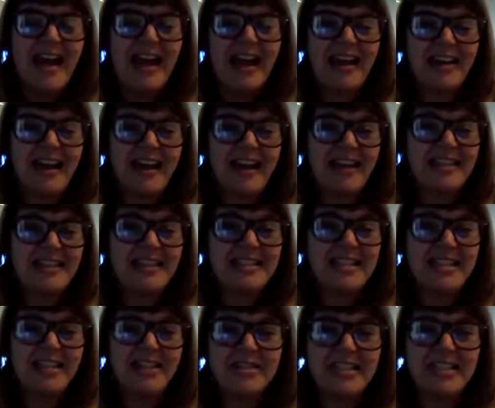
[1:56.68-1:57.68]
And I
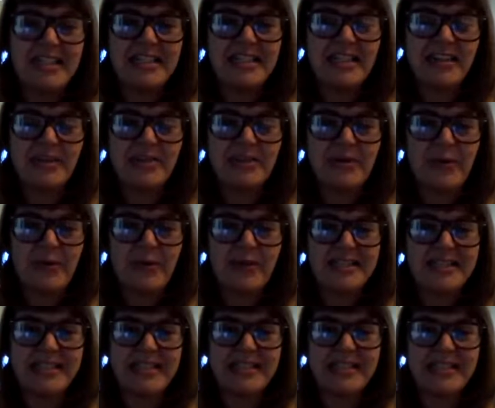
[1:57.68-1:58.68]
continued teaching those
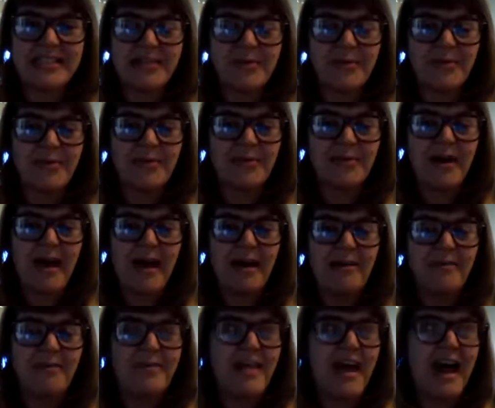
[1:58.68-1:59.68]
courses through
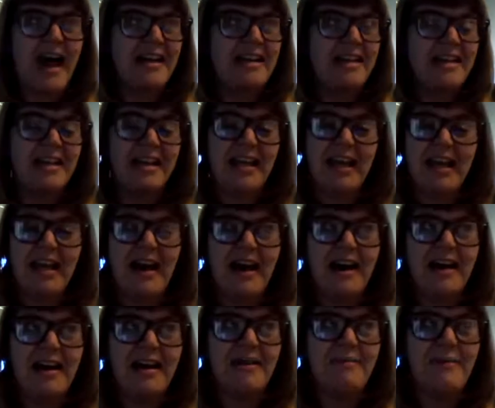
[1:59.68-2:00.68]
that and
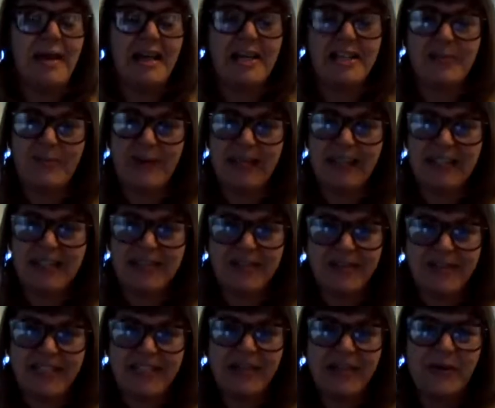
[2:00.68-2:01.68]
a management
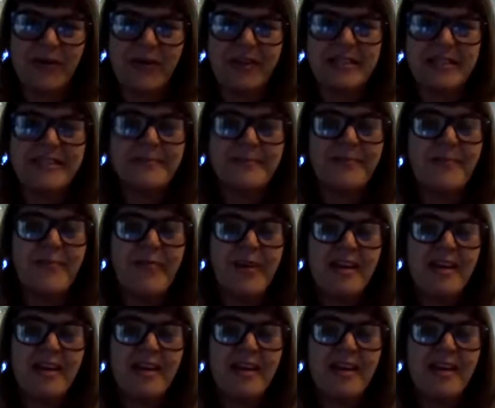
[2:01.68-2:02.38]
consulting course